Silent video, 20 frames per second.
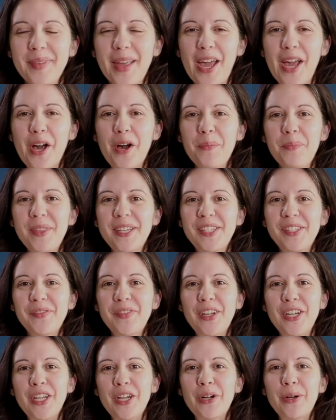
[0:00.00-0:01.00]
I hope this
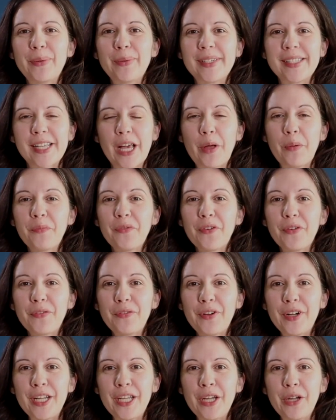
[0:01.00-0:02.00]
video was helpful
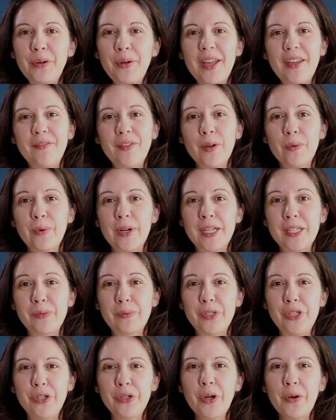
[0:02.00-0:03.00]
for you. If it was,
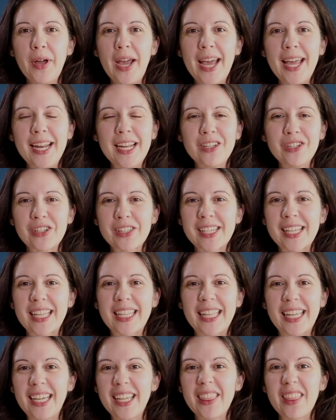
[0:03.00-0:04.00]
would you go ahead and just
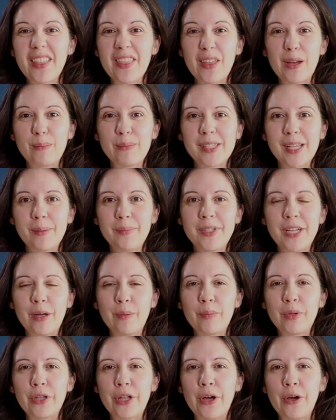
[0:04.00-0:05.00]
click the thumbs up
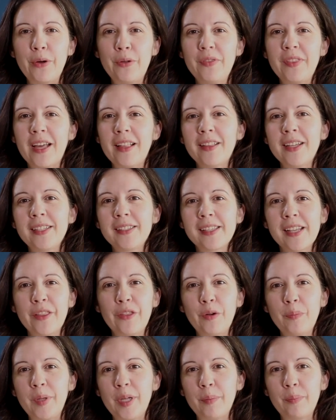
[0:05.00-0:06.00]
down below? That lets
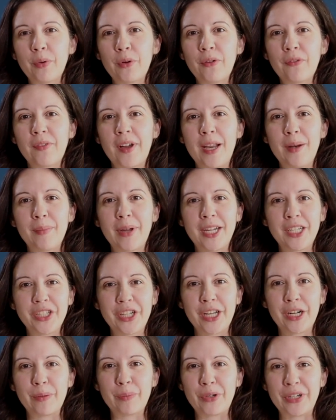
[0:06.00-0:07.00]
other people find my
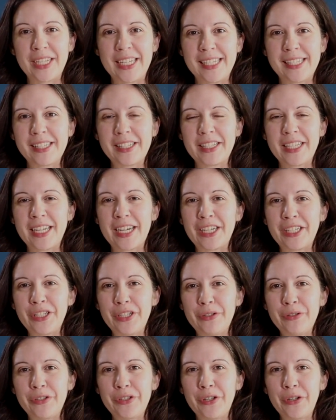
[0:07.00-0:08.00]
channel more easily on
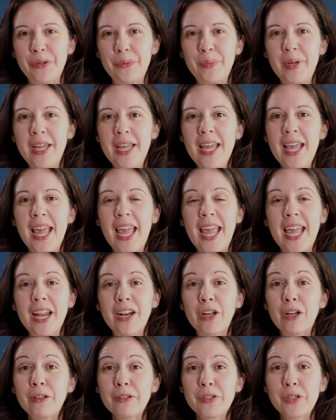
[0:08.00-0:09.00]
YouTube.
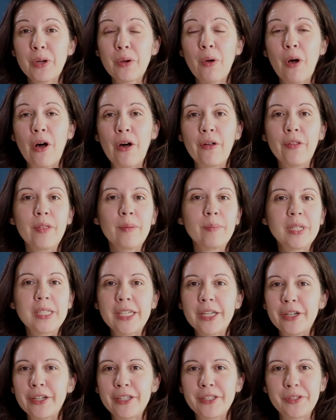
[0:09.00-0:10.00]
And also, all the
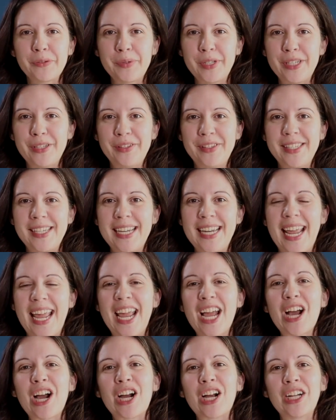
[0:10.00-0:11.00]
materials we use
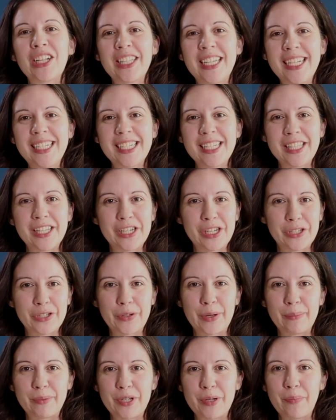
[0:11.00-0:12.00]
today are linked in the
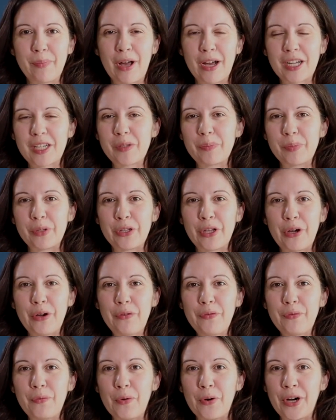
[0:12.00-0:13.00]
description box
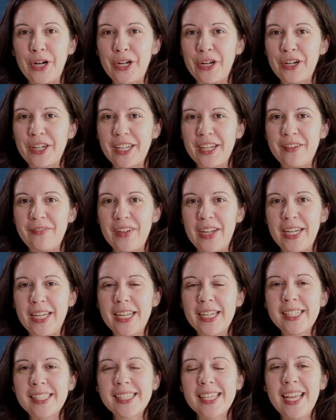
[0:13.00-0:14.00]
below for your
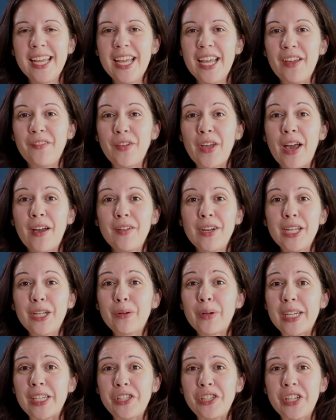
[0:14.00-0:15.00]
convenience. If you have any
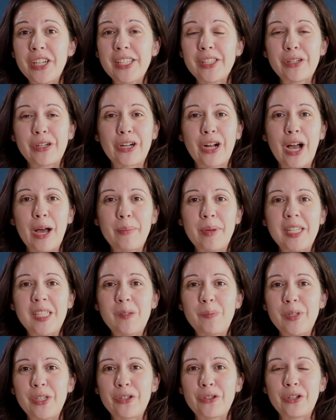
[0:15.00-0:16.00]
questions or
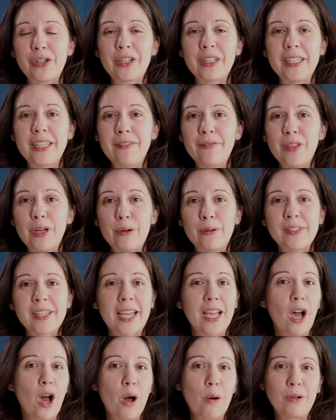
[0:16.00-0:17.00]
comments, be sure to leave those.
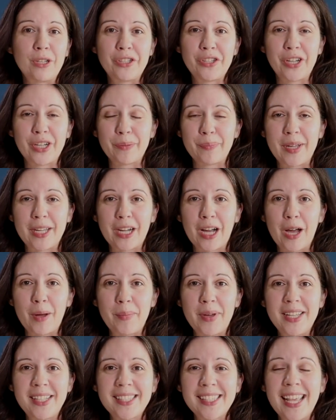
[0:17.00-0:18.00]
I always check my
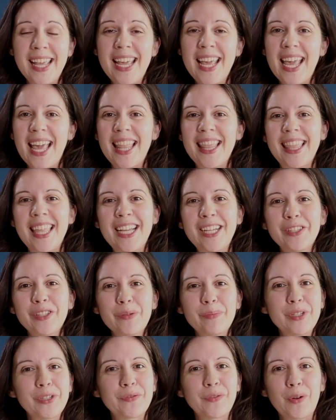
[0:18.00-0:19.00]
comments. And thanks
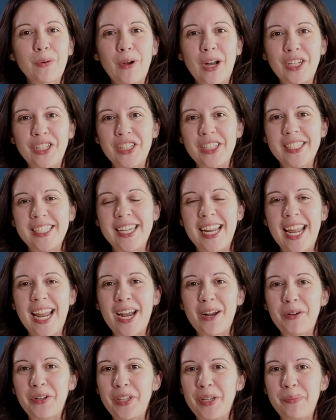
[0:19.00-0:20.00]
so much for watching today.
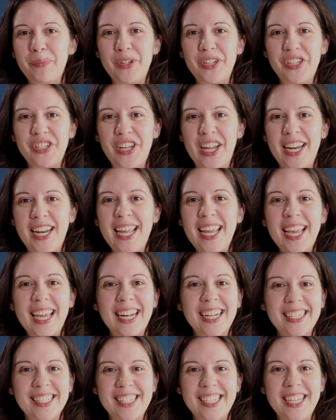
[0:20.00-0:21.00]
I really appreciate it,
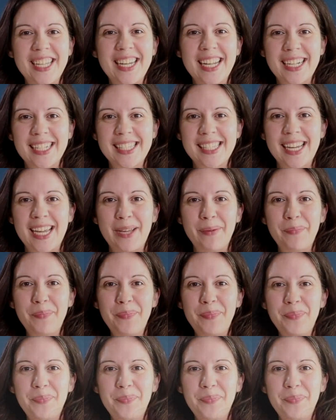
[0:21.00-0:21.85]
and I'll see you next time.